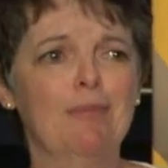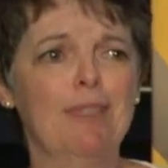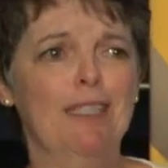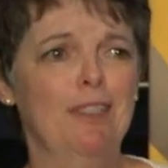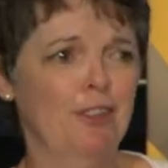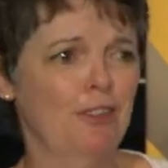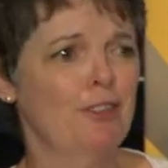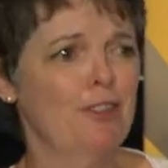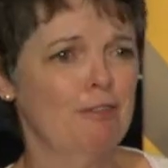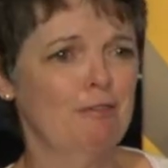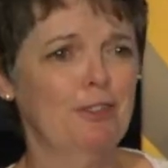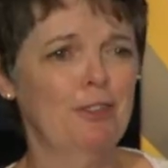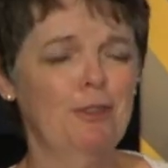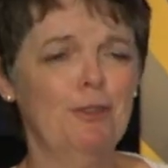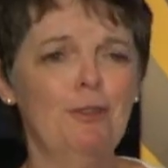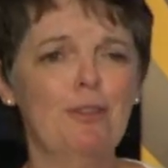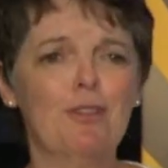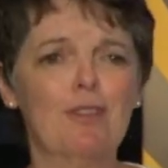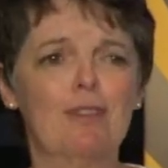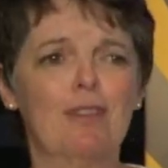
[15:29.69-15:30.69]
in
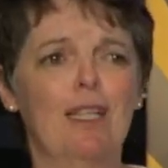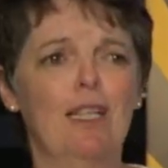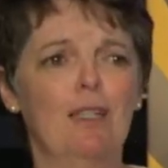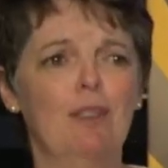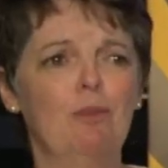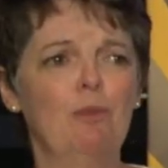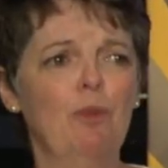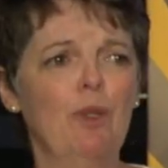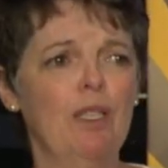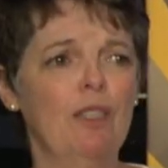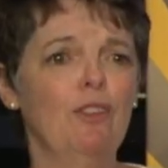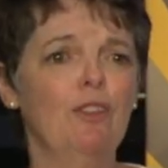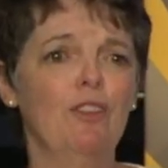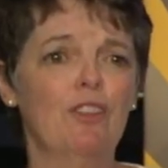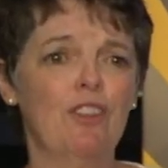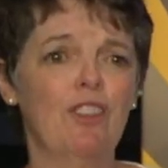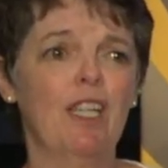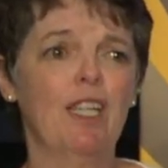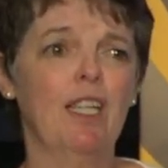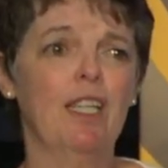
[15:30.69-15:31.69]
interviews, that when you
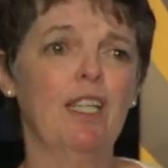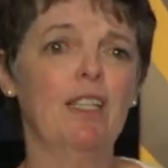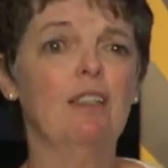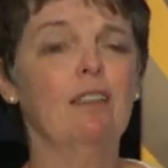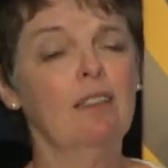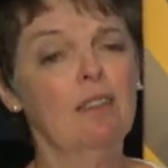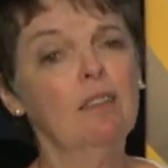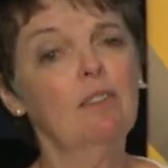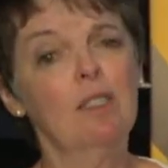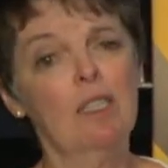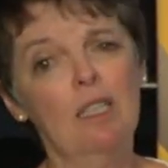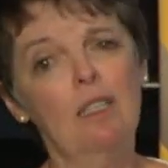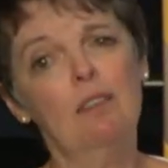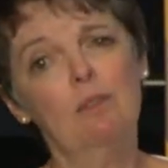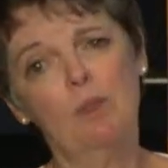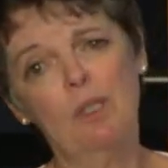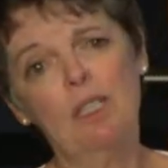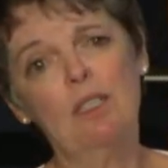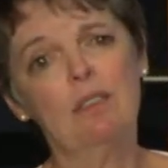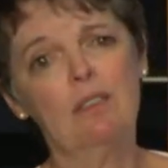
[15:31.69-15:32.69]
say, oh, yeah,
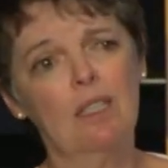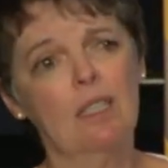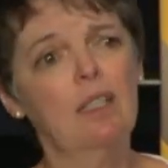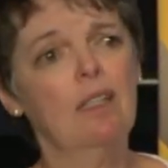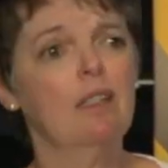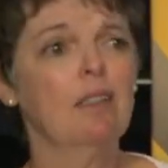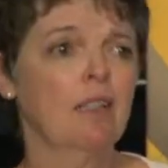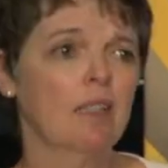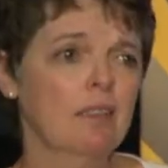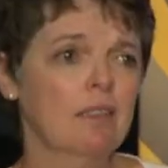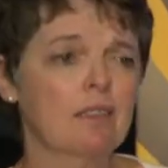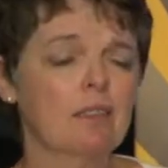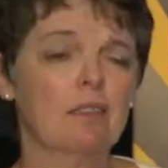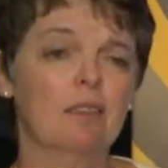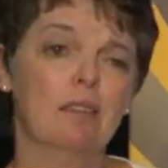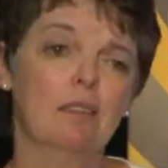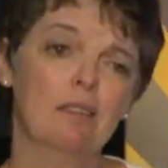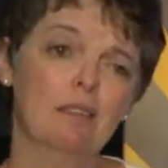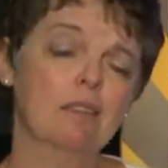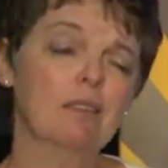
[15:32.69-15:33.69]
well, yeah, I
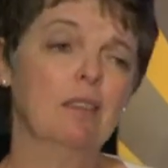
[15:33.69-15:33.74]
still,